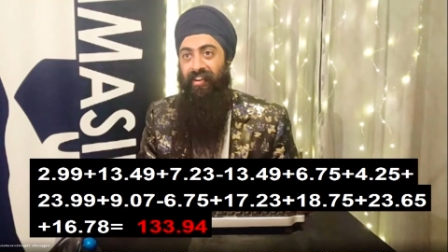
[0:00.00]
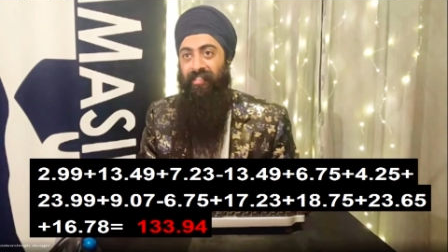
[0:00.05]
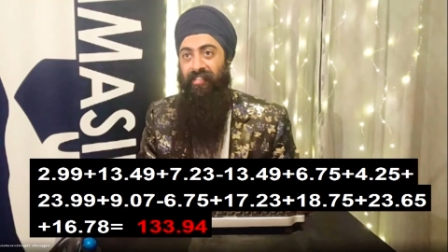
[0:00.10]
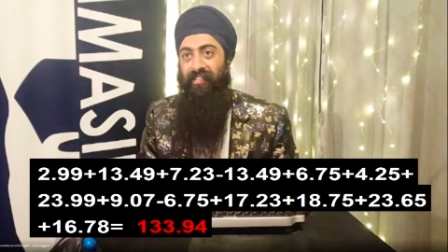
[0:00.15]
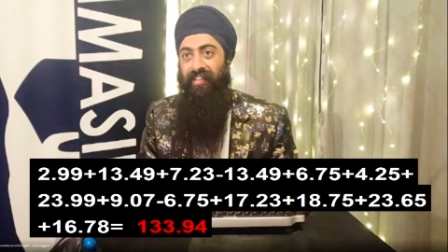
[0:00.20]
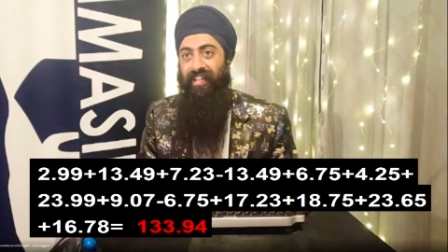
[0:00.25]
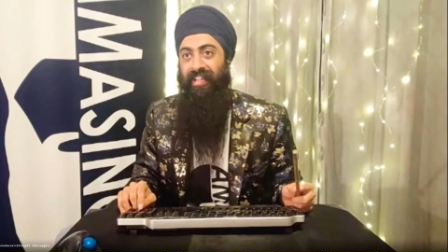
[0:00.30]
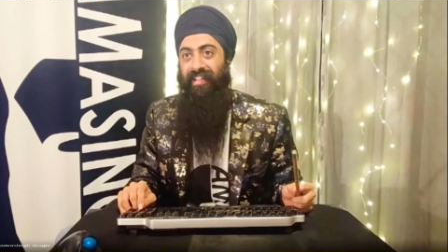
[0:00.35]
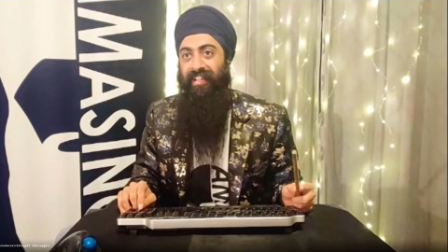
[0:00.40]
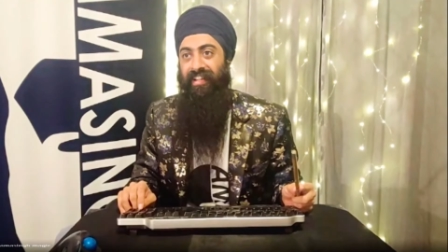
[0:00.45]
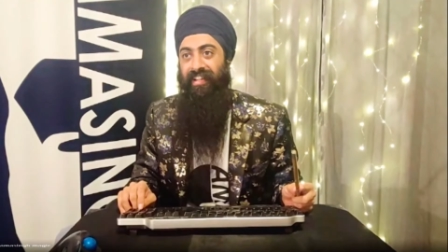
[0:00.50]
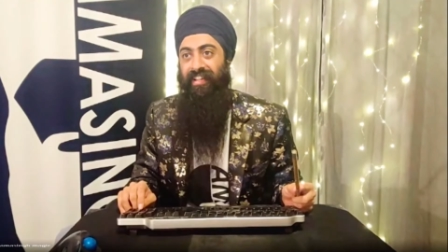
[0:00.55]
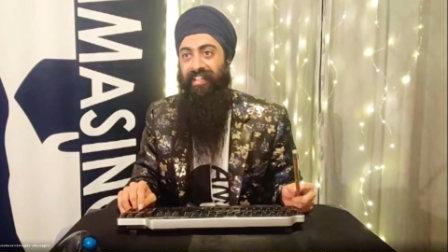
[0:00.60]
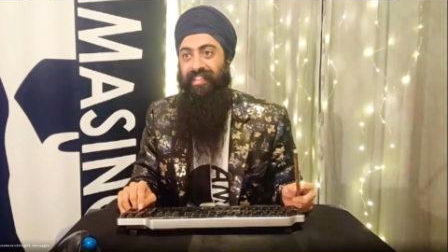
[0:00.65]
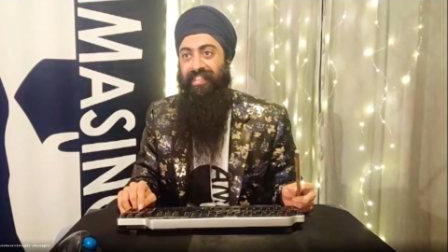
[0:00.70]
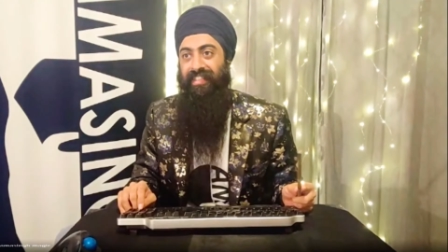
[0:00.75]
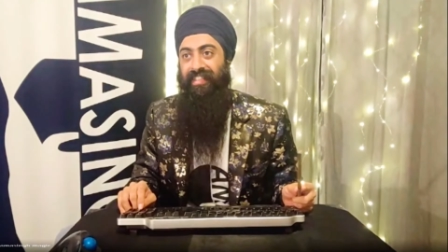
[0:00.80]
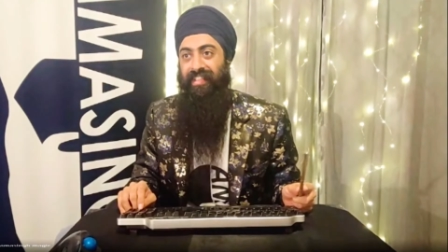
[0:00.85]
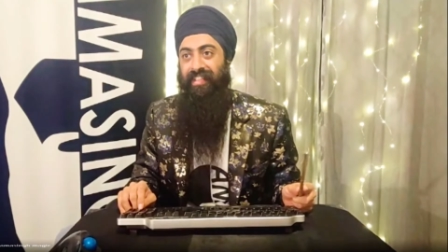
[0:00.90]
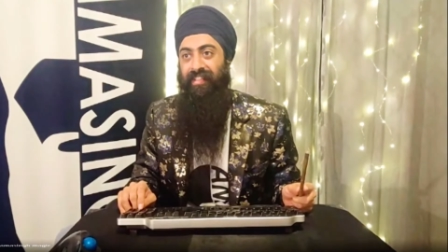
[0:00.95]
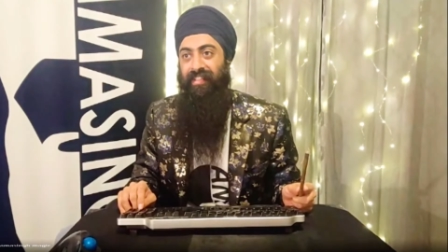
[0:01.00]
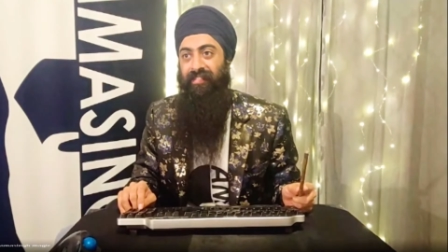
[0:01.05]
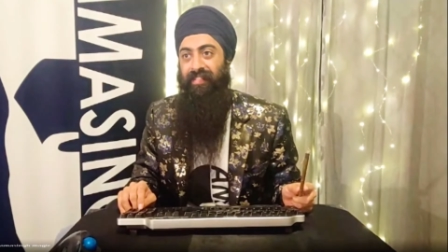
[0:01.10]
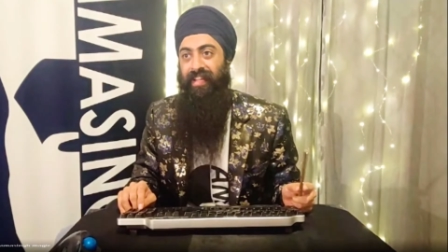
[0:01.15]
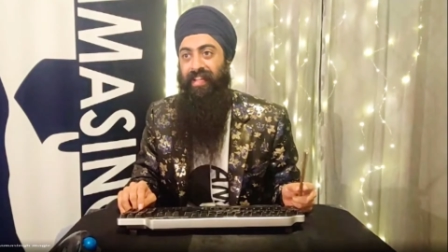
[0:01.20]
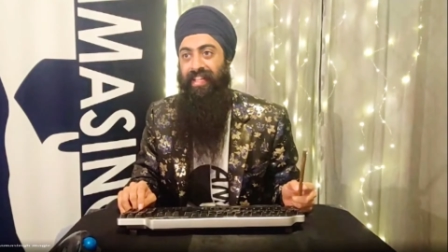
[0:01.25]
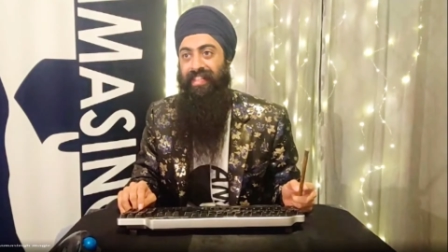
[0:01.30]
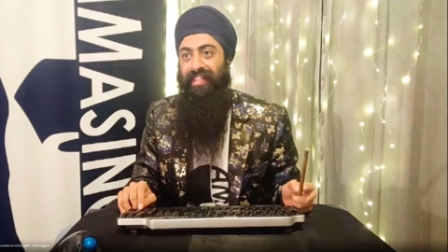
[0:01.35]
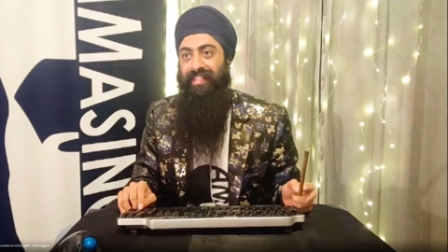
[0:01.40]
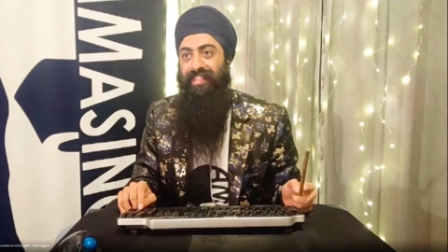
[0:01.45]
Oh my gosh,
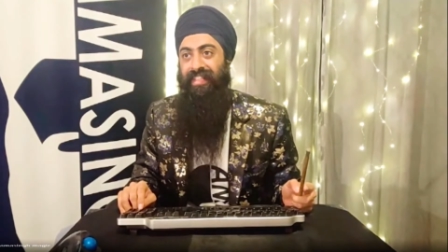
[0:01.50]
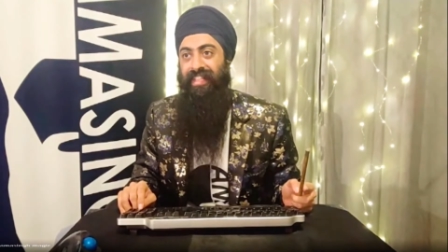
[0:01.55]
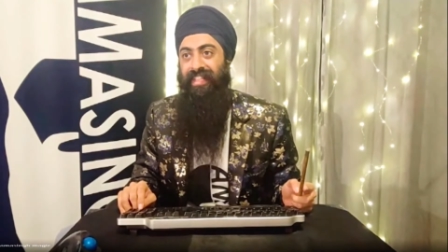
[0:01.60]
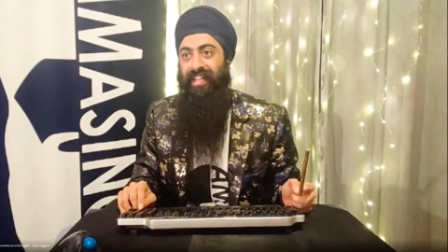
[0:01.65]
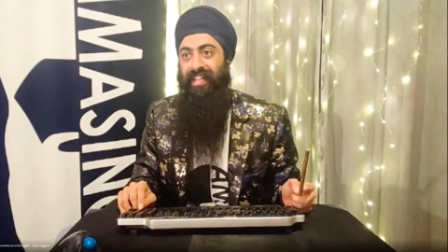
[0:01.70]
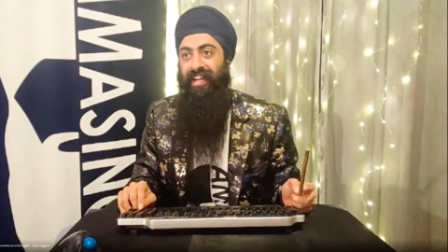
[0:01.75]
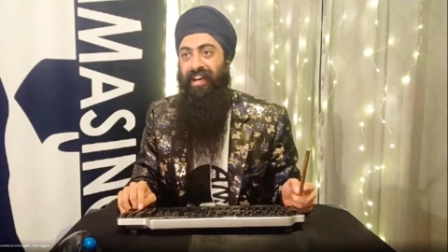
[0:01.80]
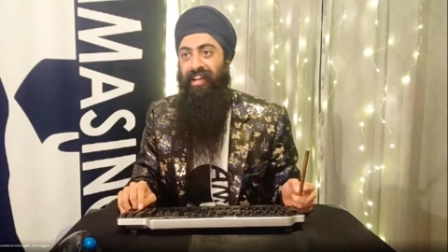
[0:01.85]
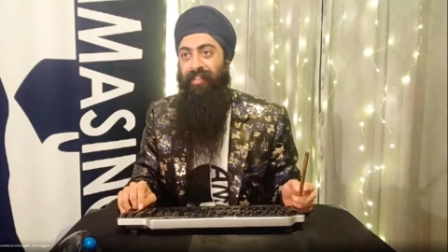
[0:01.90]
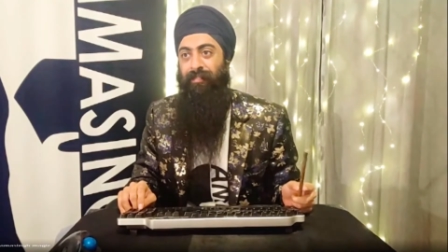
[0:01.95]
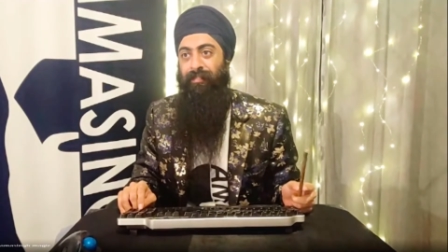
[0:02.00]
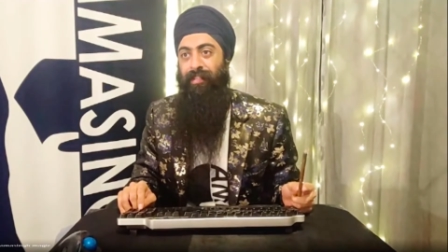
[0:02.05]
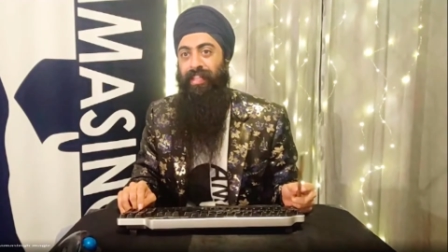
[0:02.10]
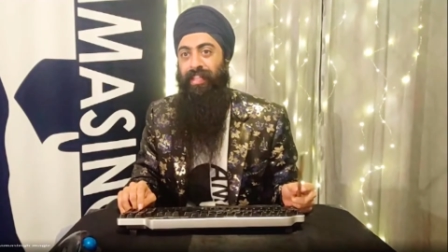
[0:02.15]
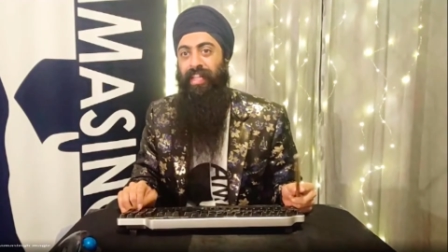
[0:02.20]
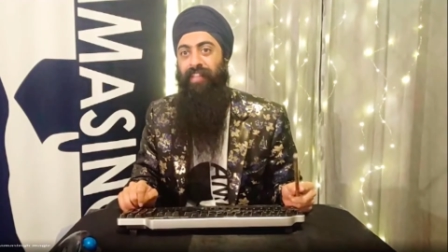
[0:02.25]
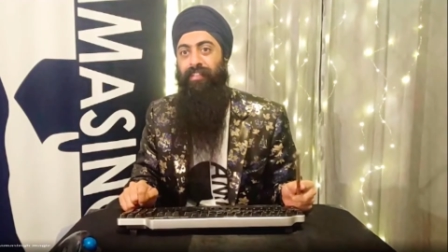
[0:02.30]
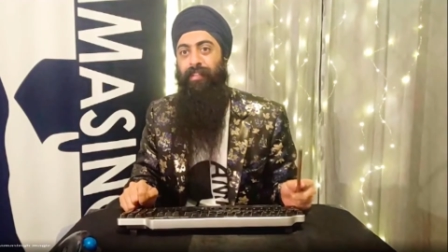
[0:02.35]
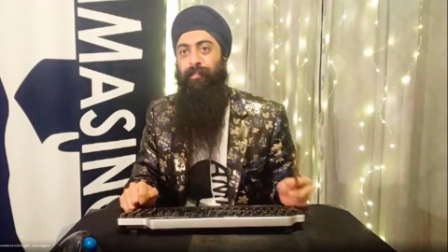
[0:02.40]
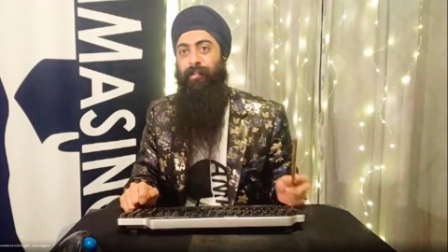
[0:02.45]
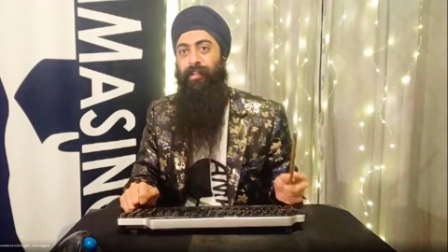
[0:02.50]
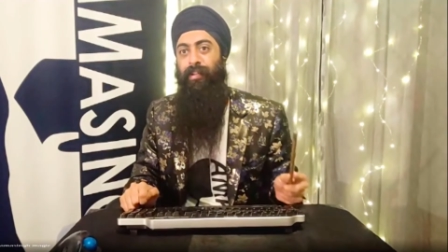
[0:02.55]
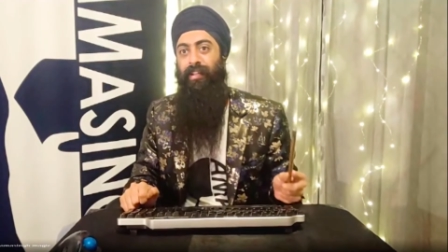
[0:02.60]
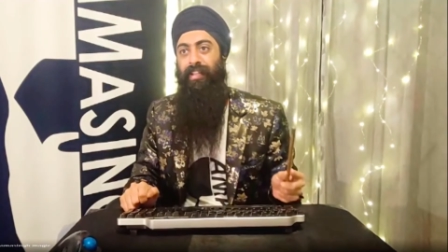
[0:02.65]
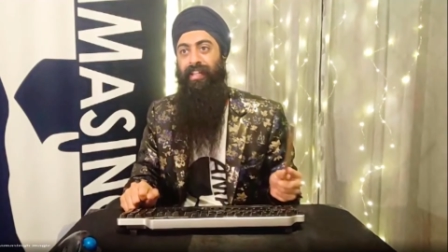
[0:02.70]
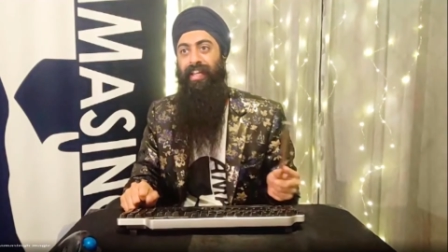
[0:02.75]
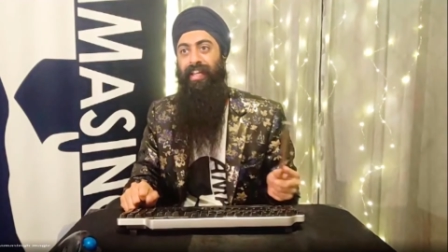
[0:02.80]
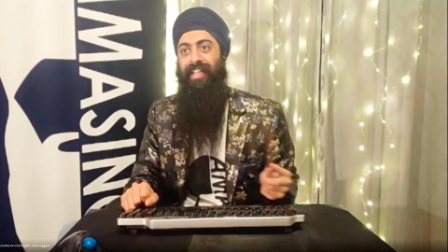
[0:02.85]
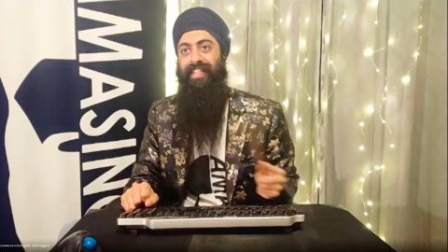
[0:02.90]
amazing. Unbelievable.